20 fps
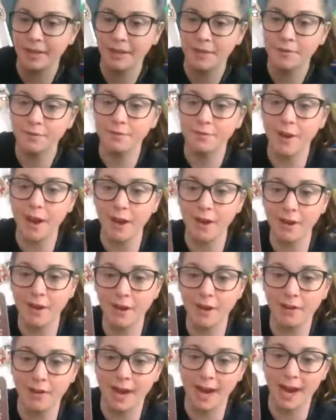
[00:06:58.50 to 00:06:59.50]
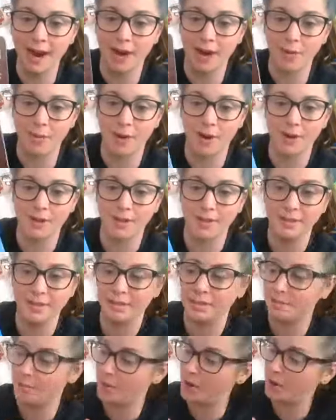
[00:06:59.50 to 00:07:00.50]
Very great artwork in
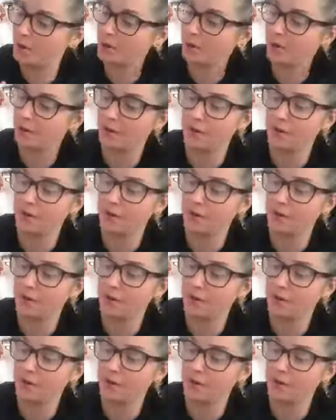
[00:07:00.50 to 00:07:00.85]
this book.